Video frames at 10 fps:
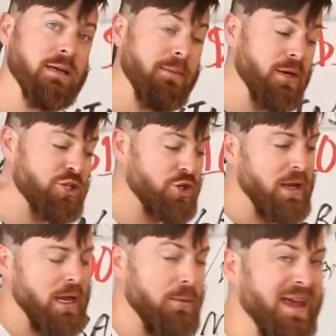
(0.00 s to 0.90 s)
And I'm going to show you
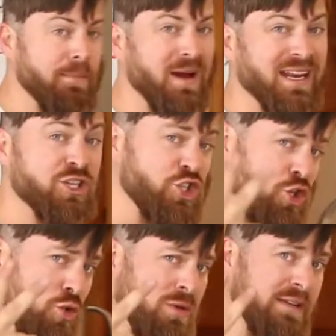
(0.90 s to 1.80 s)
how you make money
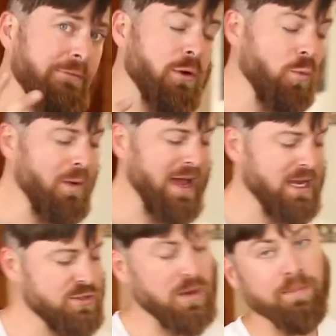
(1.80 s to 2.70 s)
two different
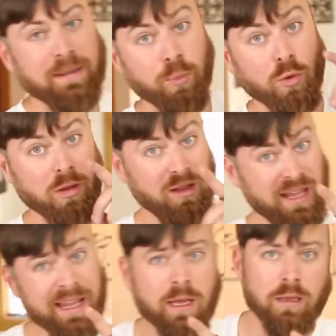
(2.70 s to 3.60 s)
ways: when people
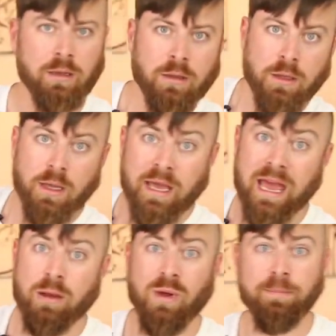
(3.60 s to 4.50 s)
click
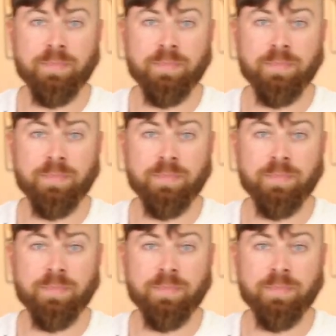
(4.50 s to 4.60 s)
and when